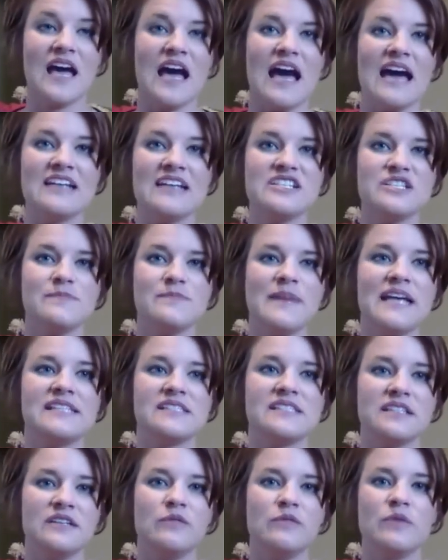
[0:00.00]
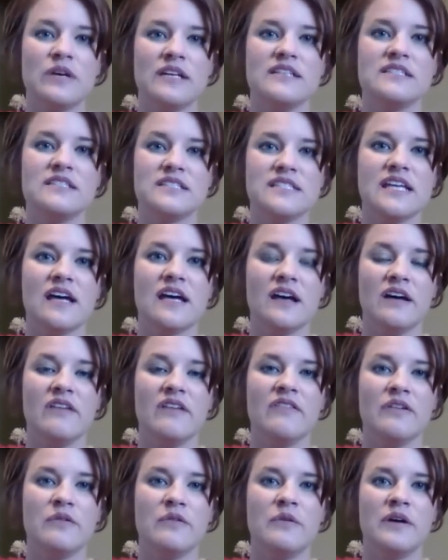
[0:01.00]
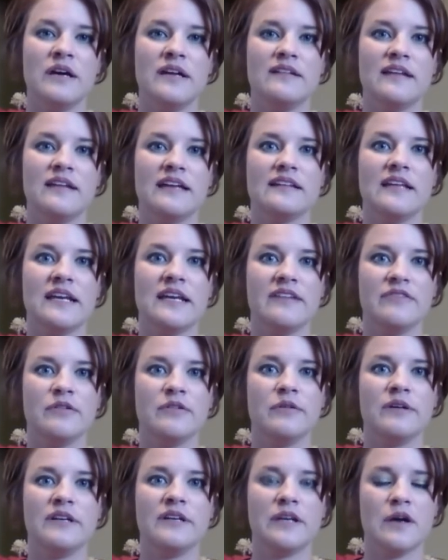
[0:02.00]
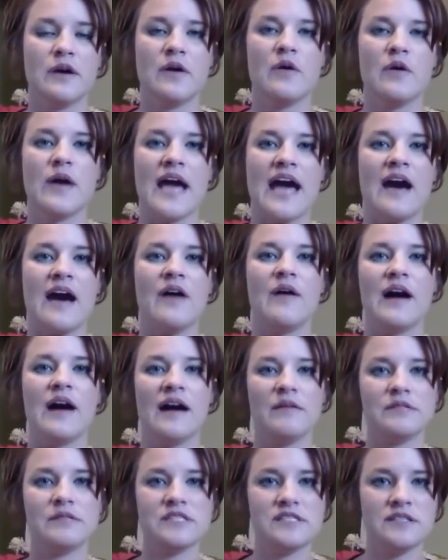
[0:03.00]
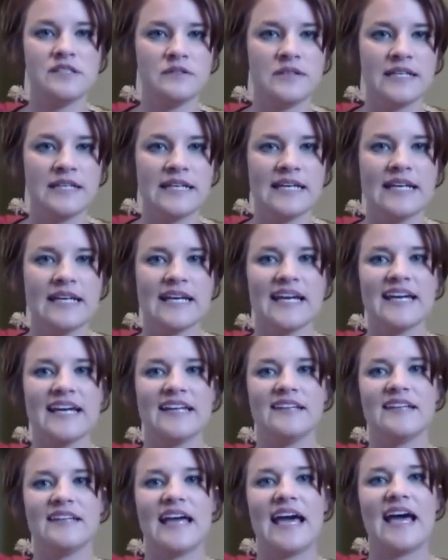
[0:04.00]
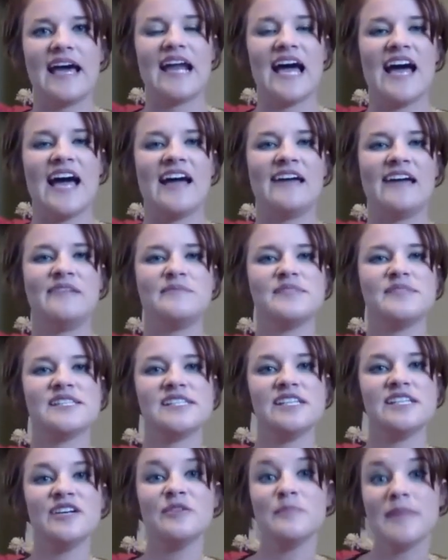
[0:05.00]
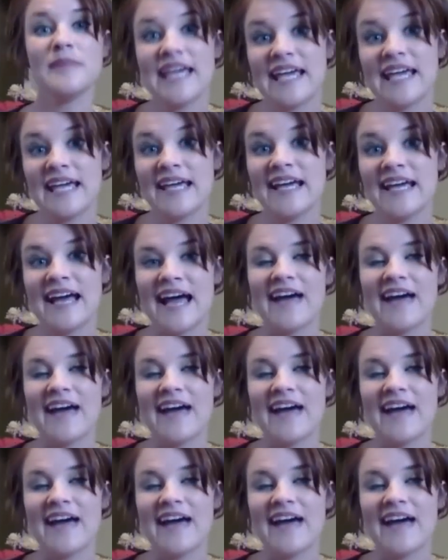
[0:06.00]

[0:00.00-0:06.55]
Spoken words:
I just basically wanted to tell everyone, like let everyone know how I was doing and that I'm still me.